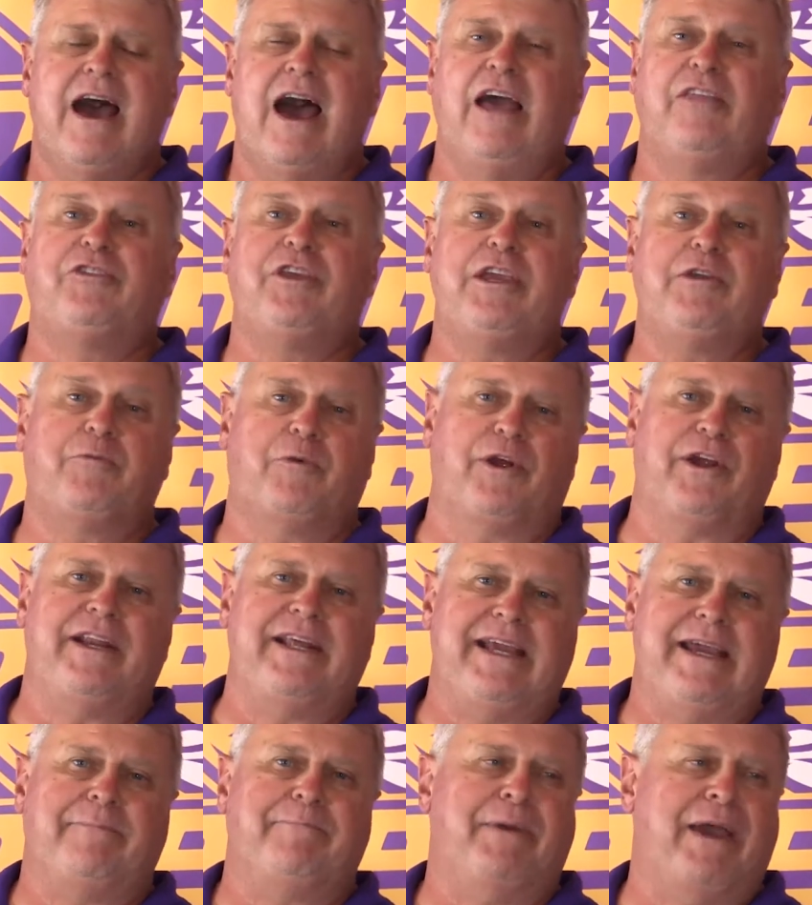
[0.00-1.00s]
I think we're going
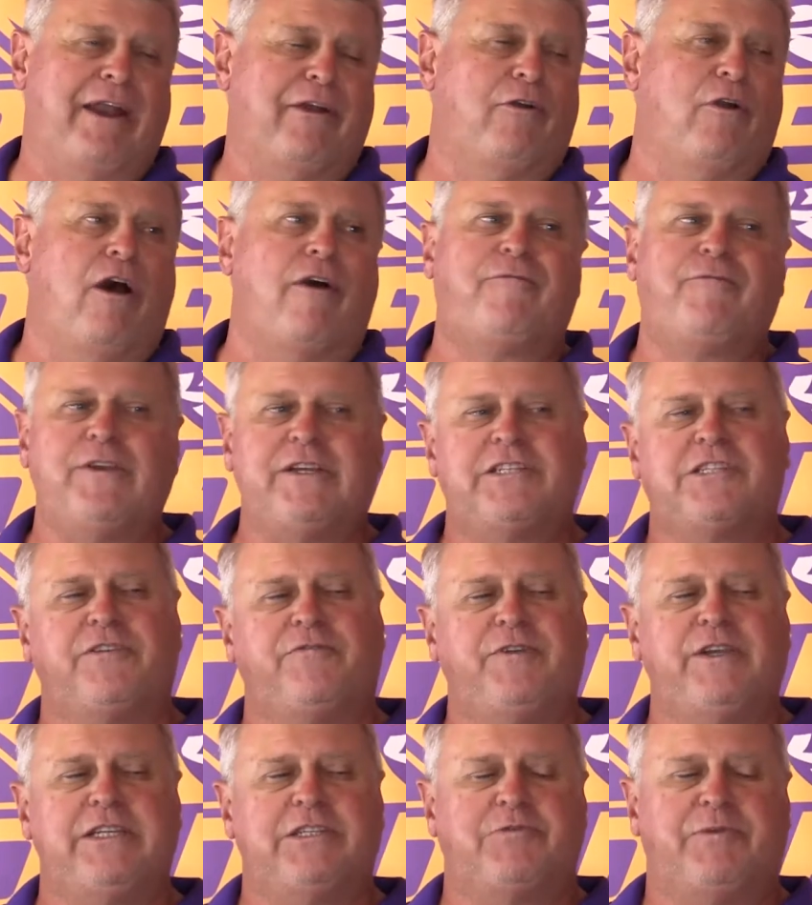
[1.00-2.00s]
to get better
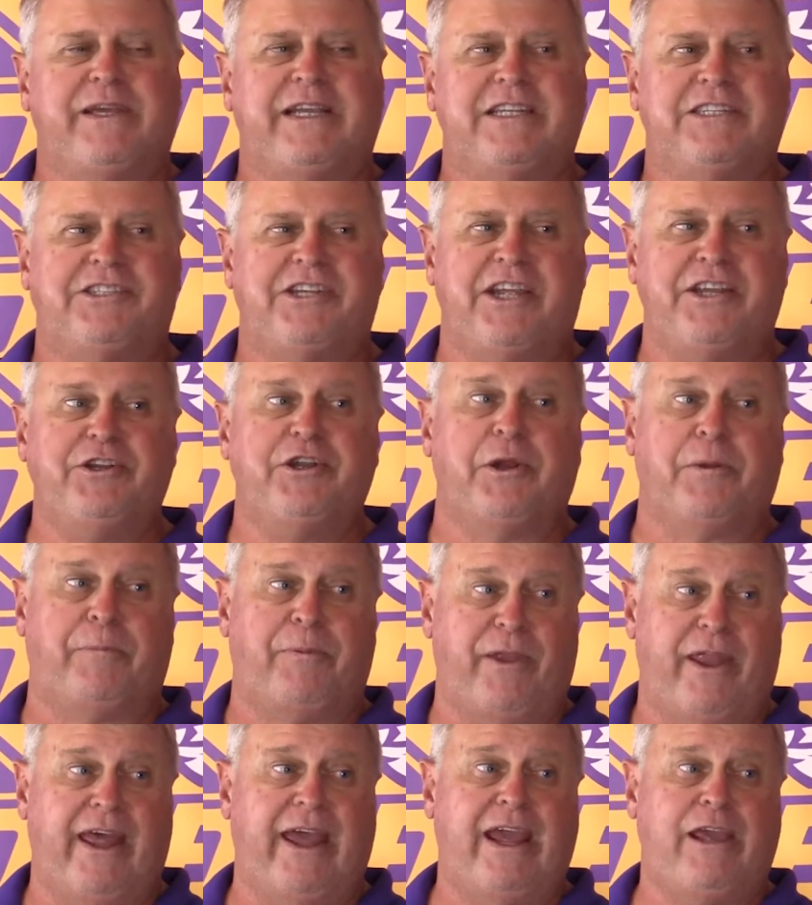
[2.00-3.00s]
offensively as we continue to
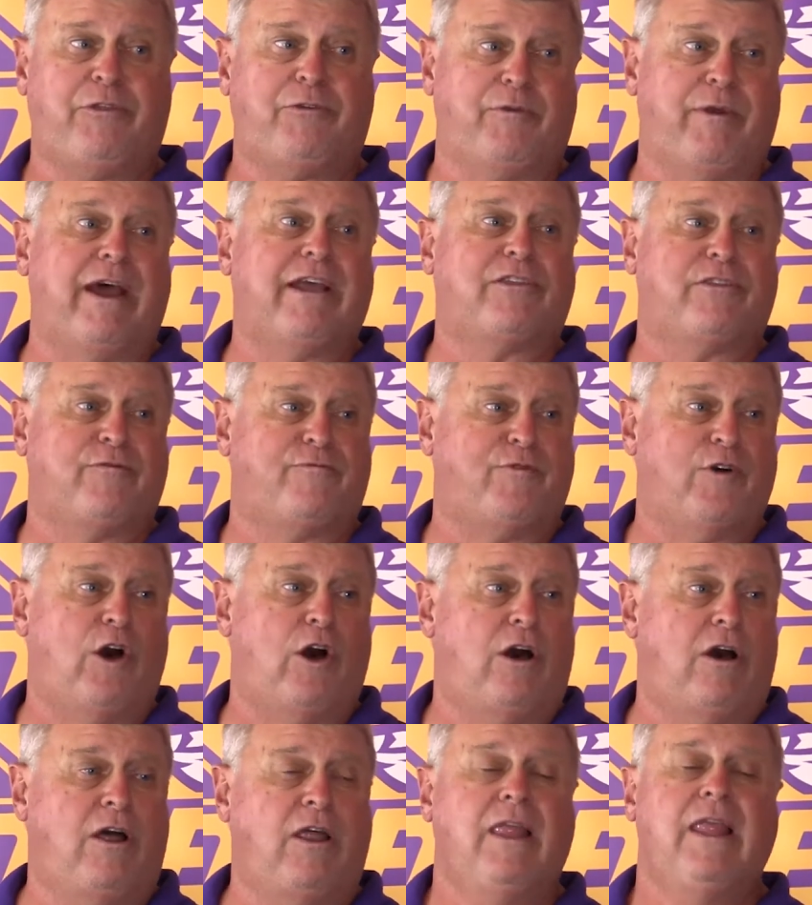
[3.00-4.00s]
play throughout the
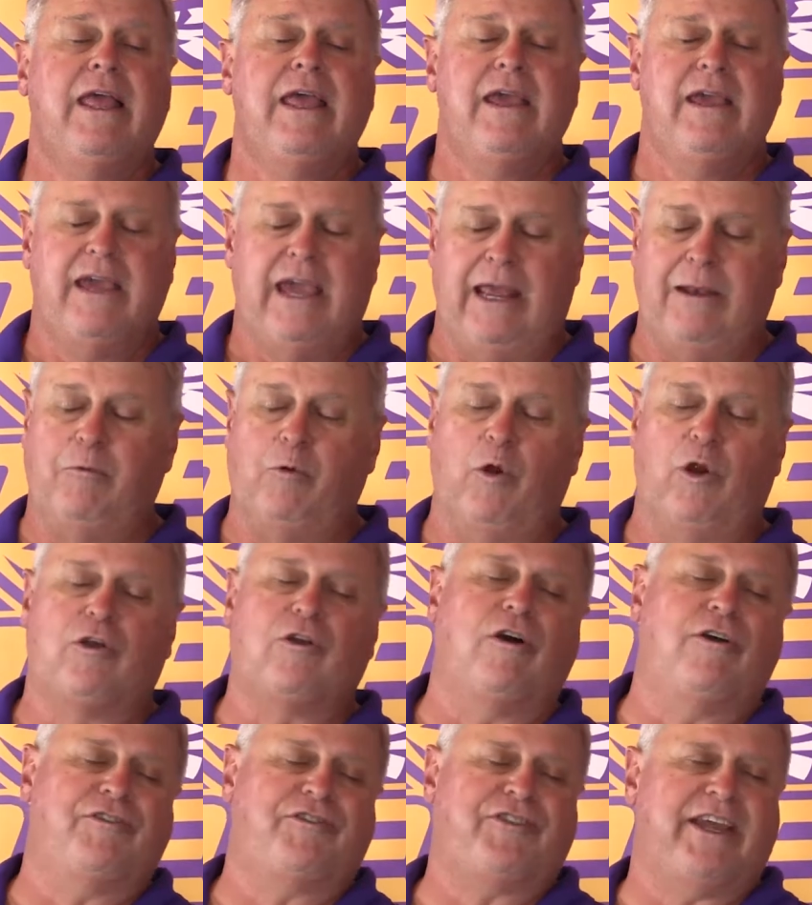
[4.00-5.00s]
fall and
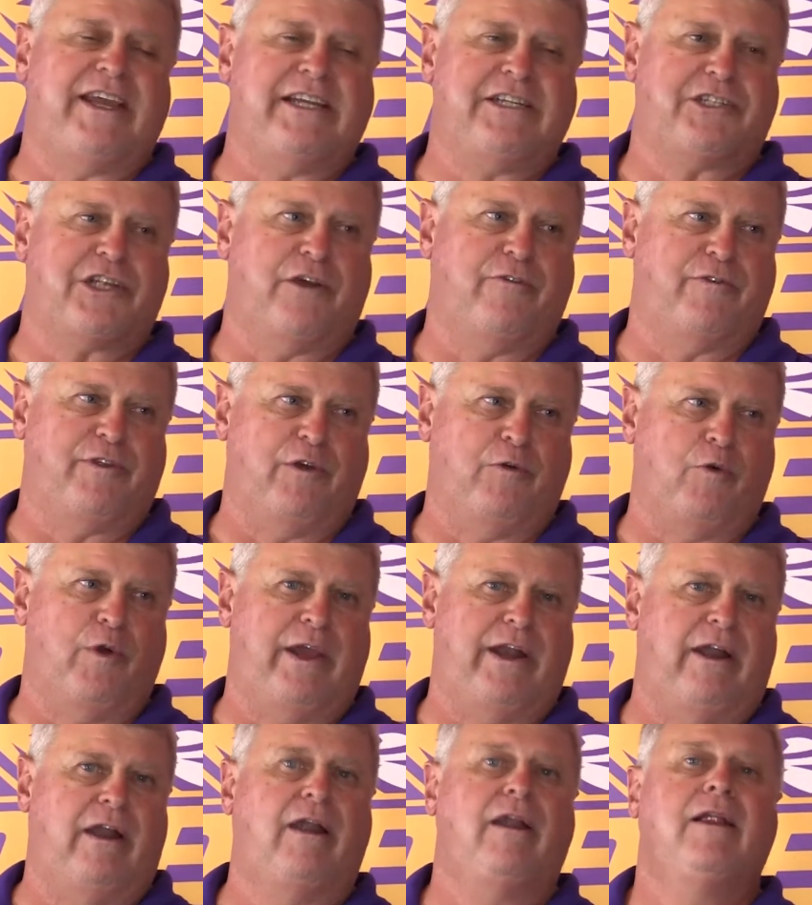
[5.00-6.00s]
work on things over the
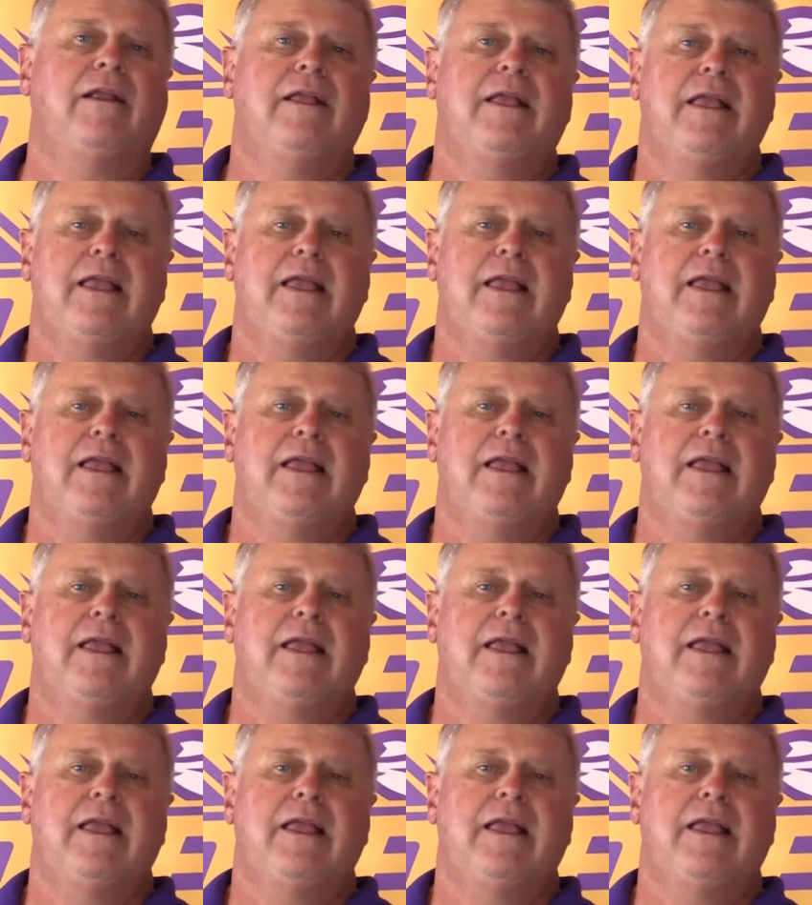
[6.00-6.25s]
winter.